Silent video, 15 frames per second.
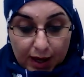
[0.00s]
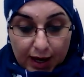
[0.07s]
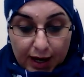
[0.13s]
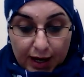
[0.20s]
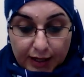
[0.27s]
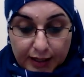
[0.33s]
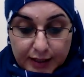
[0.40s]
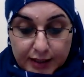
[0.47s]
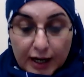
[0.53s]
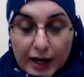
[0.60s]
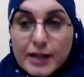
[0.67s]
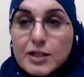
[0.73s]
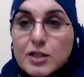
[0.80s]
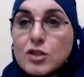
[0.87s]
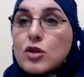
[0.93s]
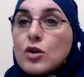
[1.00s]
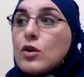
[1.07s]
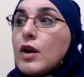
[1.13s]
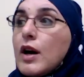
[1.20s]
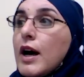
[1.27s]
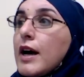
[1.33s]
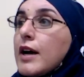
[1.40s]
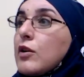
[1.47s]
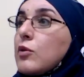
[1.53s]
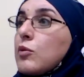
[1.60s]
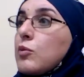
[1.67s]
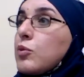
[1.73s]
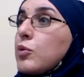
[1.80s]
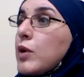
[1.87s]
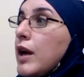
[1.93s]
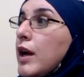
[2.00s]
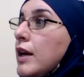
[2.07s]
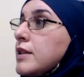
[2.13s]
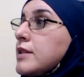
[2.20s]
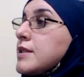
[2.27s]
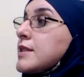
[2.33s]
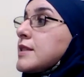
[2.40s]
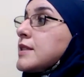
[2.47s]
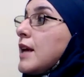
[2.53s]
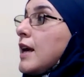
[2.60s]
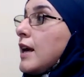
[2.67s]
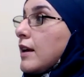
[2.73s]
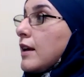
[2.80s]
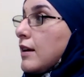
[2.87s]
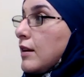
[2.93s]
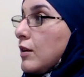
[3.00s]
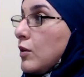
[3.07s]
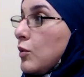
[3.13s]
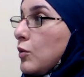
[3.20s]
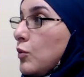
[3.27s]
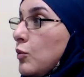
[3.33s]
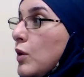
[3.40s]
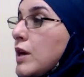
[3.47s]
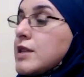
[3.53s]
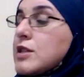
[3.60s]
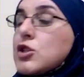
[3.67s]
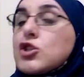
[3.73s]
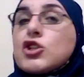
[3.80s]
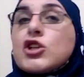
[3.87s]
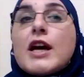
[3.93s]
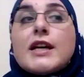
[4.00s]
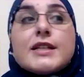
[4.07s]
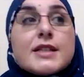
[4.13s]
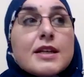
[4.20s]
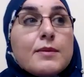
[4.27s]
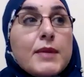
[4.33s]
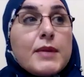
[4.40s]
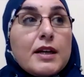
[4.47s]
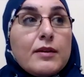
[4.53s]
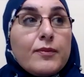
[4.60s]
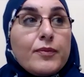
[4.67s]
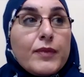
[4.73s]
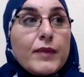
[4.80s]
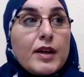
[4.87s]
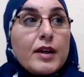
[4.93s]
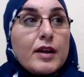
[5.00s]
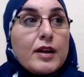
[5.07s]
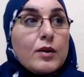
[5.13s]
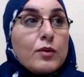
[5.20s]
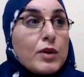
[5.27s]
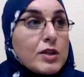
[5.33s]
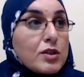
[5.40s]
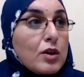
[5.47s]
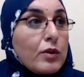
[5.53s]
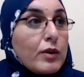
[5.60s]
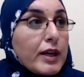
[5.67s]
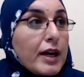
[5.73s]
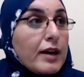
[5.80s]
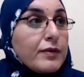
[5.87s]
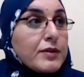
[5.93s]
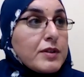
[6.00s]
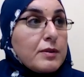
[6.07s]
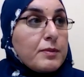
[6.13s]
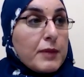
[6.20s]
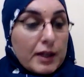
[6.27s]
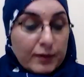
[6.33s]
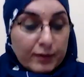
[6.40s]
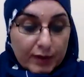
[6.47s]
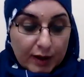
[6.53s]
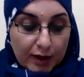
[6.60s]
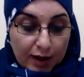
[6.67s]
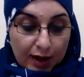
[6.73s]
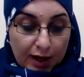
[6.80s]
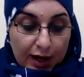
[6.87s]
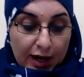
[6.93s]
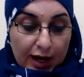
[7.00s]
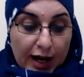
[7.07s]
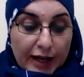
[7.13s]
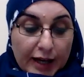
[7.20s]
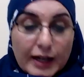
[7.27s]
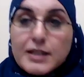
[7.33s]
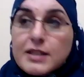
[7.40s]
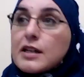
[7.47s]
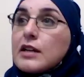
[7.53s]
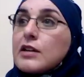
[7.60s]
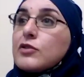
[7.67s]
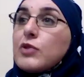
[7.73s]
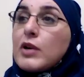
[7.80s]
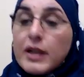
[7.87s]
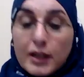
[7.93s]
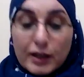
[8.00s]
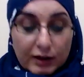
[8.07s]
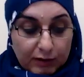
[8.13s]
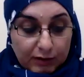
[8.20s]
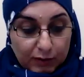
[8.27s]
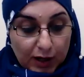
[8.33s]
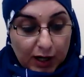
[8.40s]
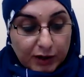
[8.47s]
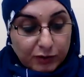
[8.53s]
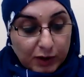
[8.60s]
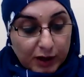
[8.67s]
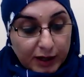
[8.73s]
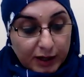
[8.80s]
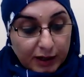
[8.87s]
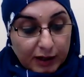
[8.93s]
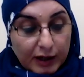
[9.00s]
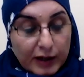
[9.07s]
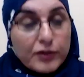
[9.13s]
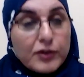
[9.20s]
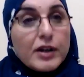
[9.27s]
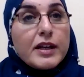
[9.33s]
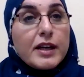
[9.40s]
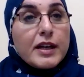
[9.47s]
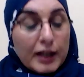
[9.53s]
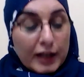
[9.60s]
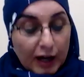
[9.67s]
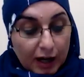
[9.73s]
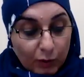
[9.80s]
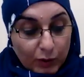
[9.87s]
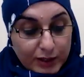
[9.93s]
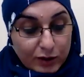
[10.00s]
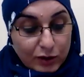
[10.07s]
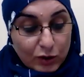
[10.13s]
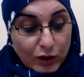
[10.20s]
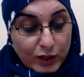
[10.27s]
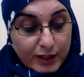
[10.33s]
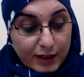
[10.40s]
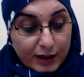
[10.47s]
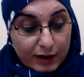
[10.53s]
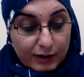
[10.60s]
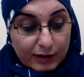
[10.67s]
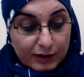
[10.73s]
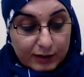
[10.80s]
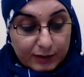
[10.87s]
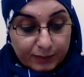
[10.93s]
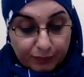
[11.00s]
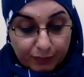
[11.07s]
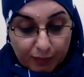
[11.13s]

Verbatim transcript: And I saw a great snake was chasing me, was going after me. And I started running and running and running and I was so scared.